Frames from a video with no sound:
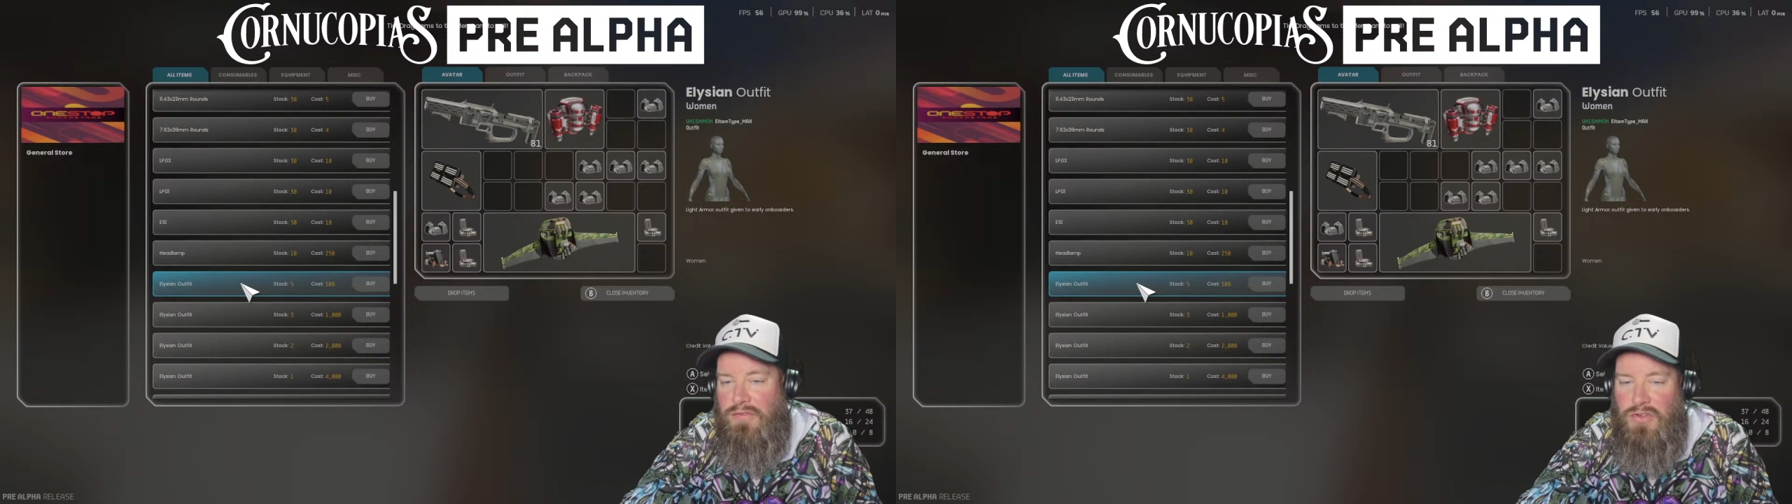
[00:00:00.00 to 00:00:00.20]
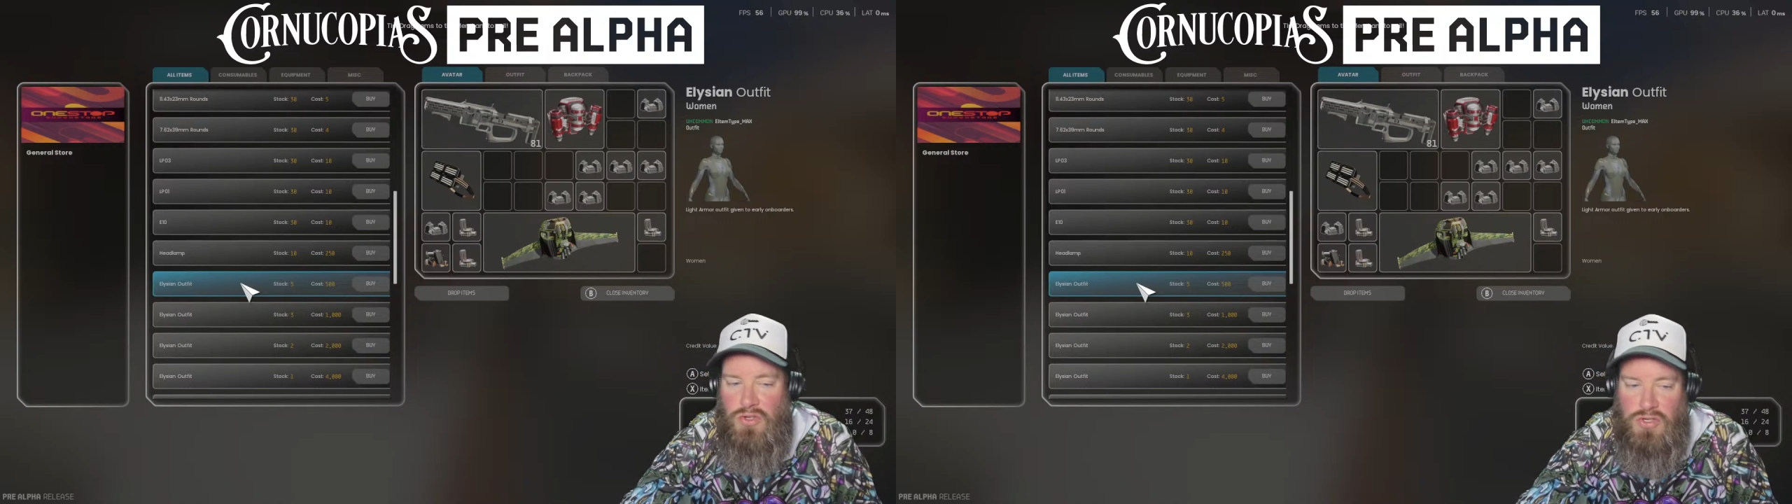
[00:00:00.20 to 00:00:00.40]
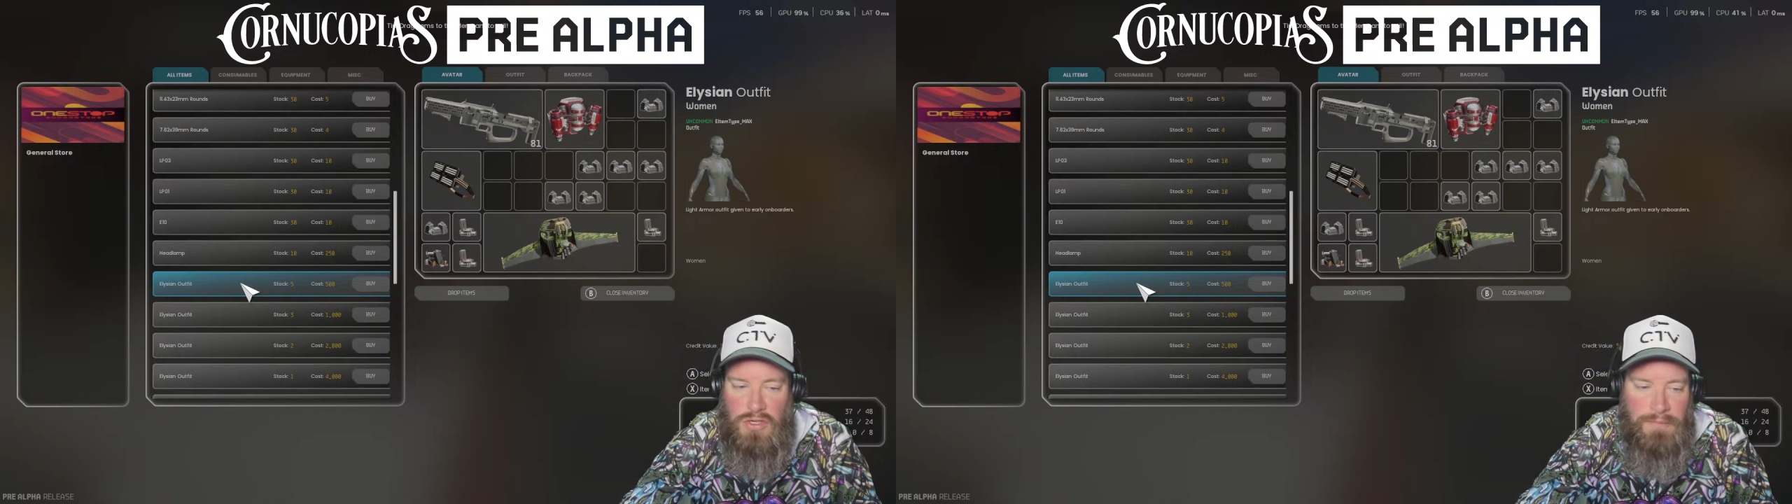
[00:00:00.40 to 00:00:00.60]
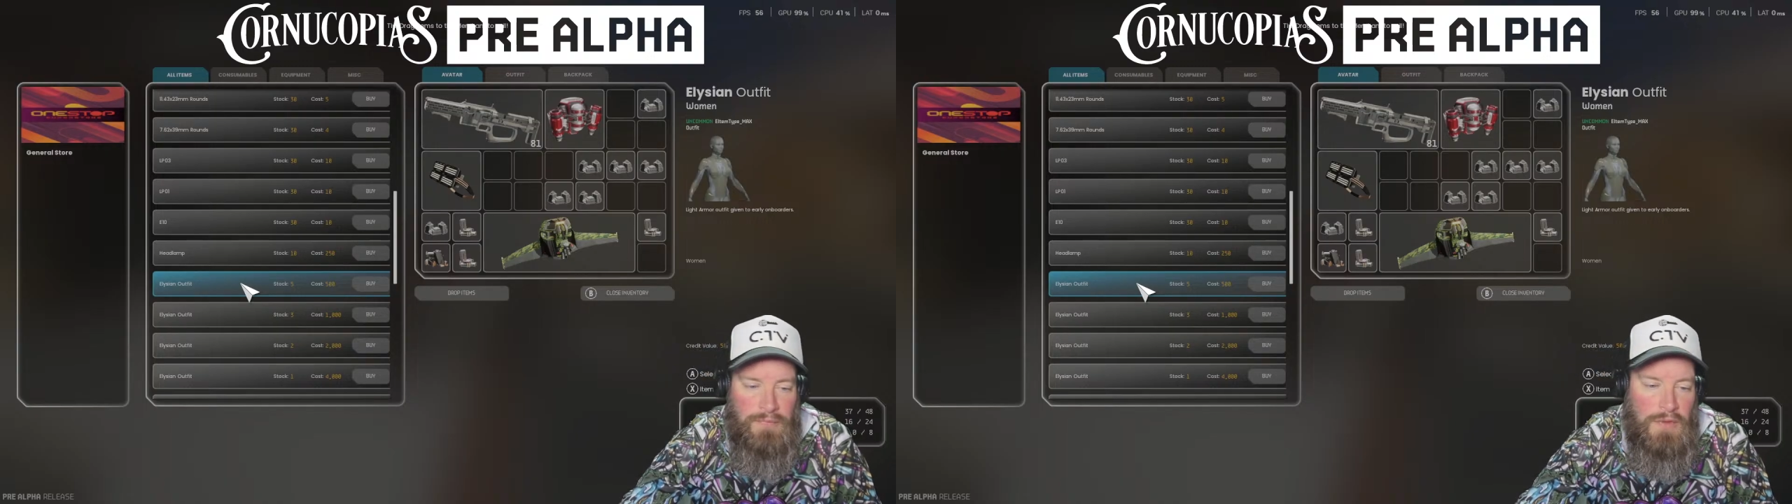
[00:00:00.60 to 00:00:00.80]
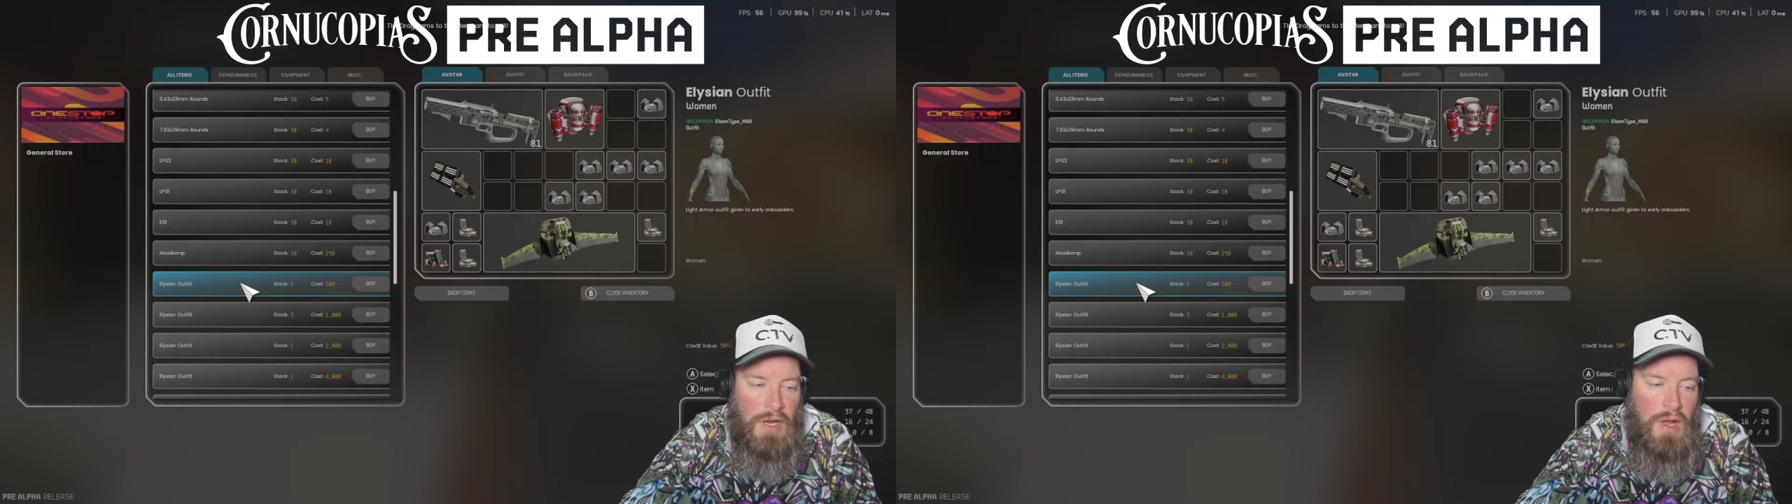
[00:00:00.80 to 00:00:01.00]
future
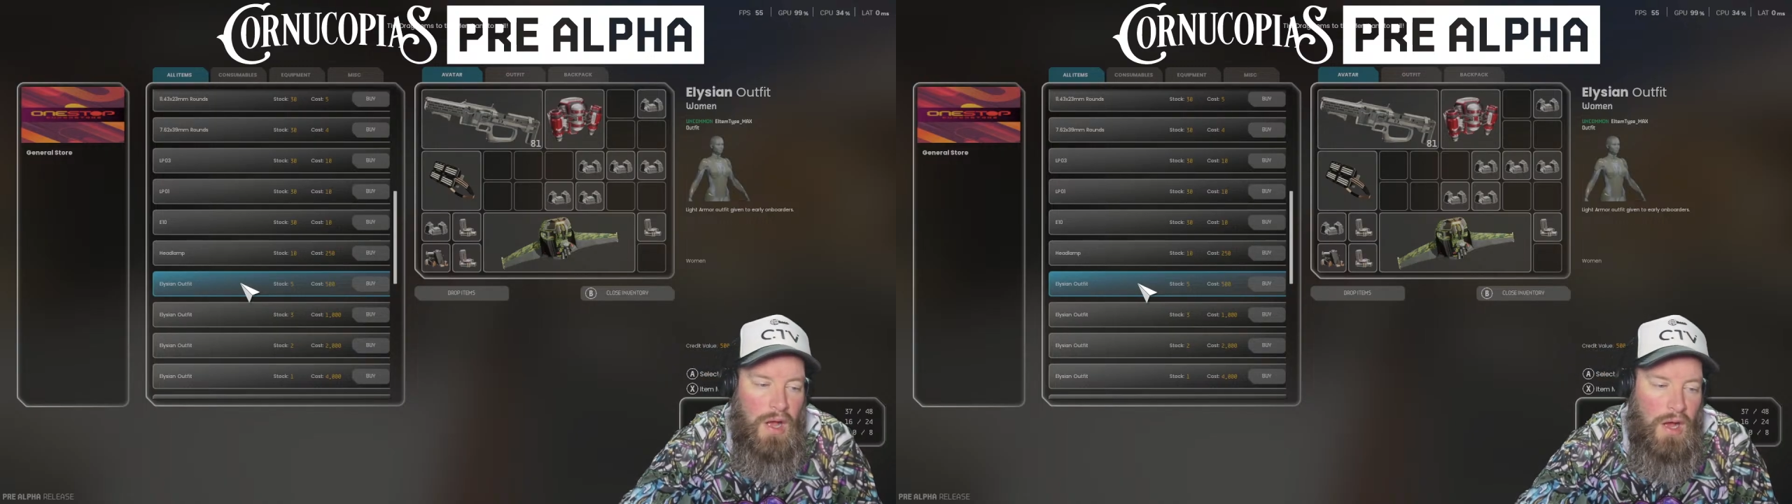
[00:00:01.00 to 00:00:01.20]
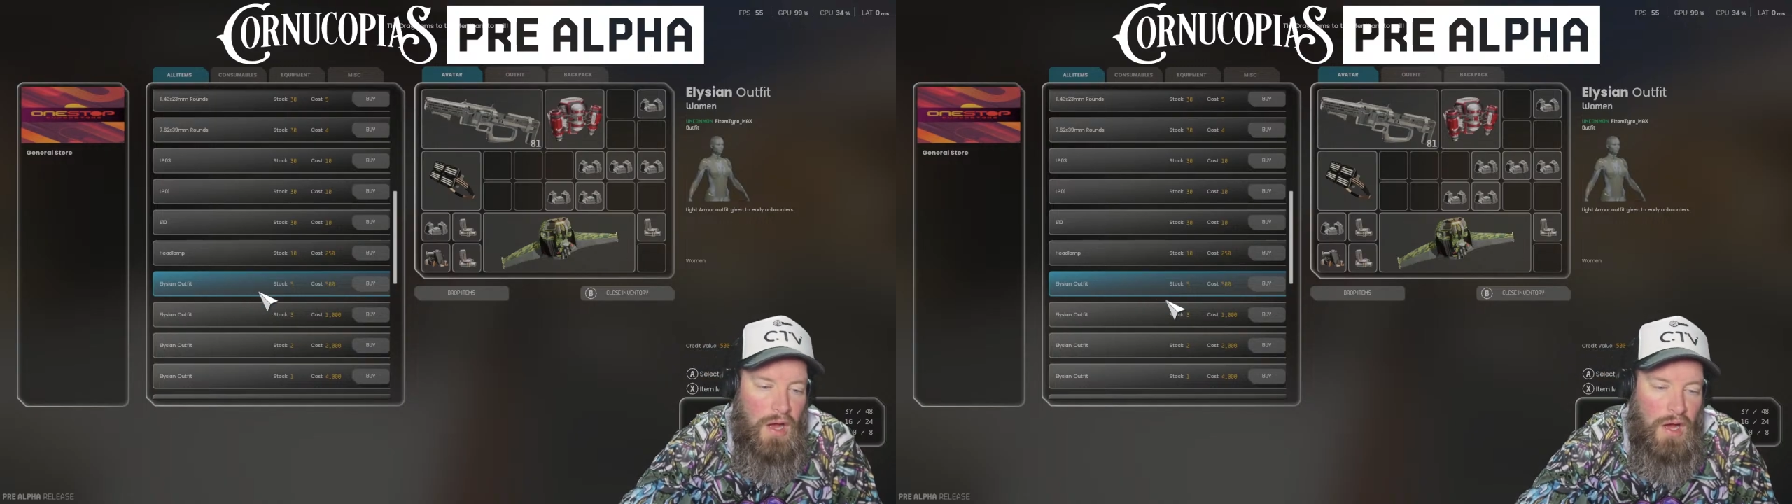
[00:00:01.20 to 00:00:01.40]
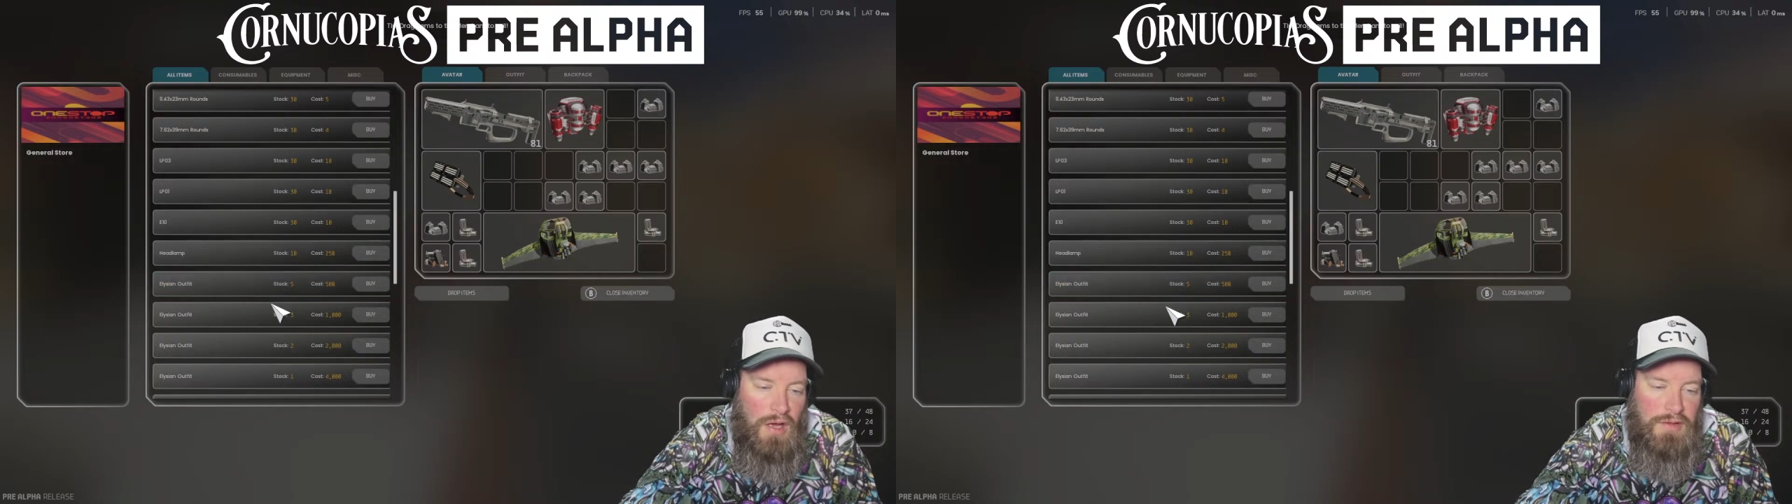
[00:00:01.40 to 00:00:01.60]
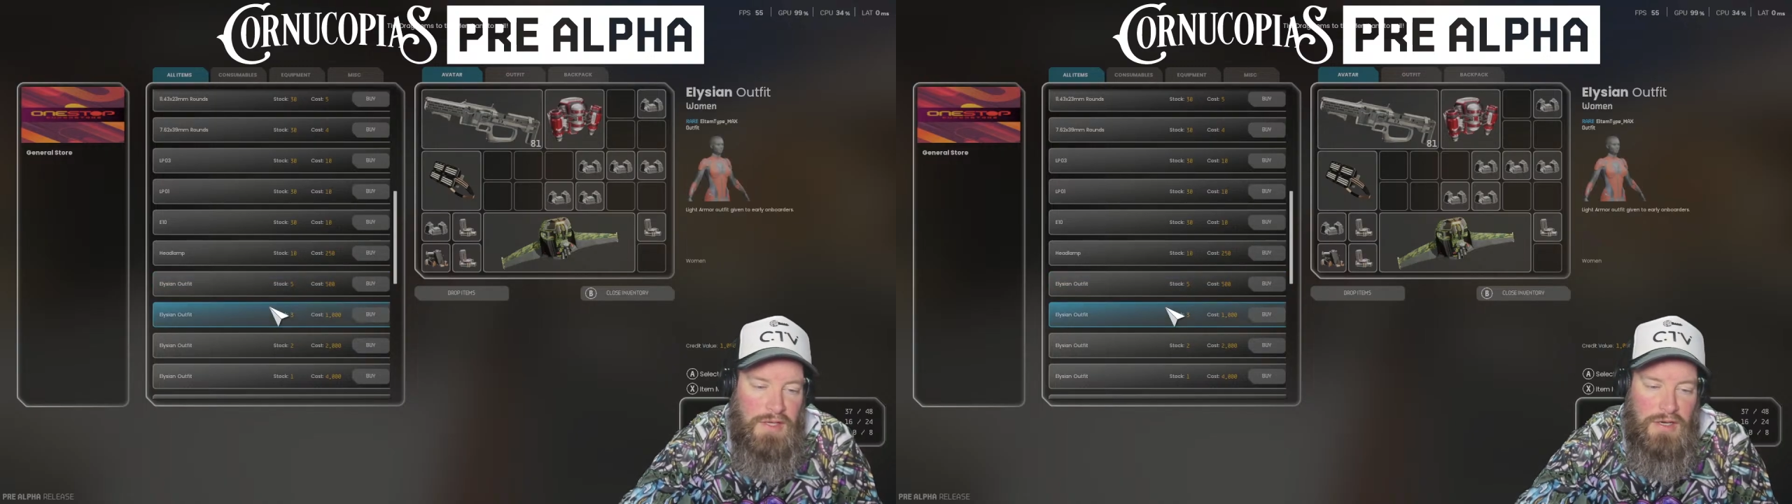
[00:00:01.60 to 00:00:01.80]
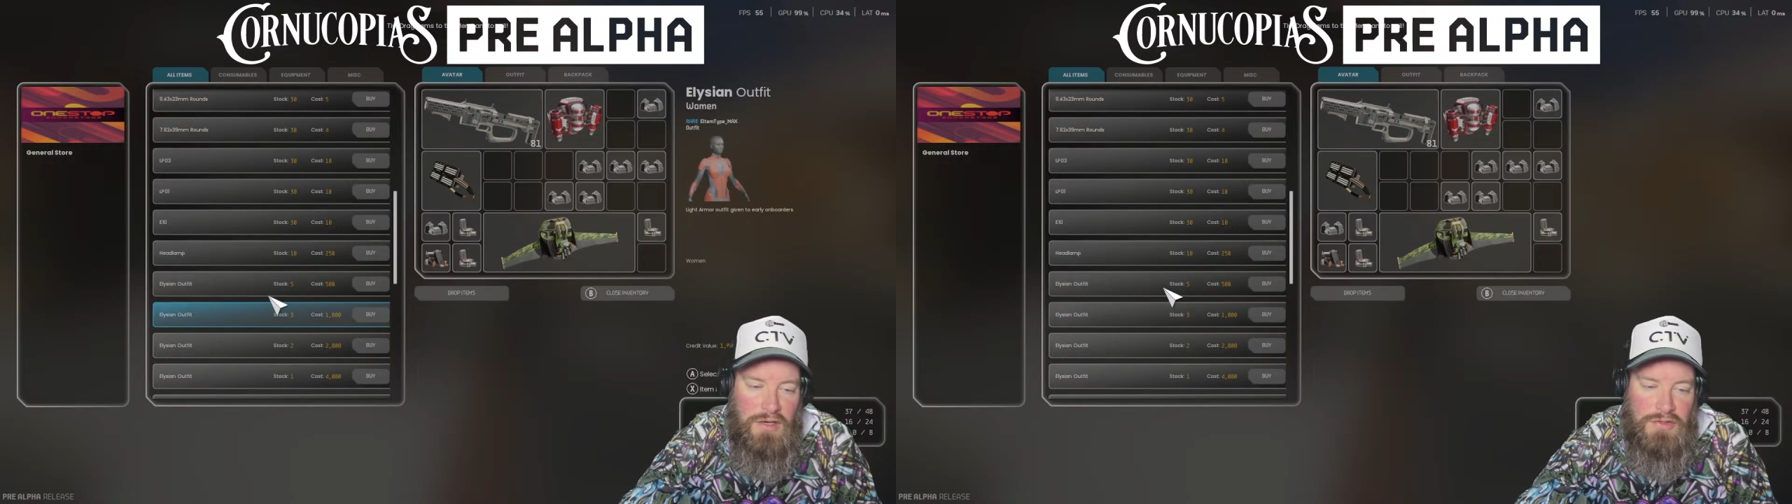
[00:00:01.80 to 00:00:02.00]
there.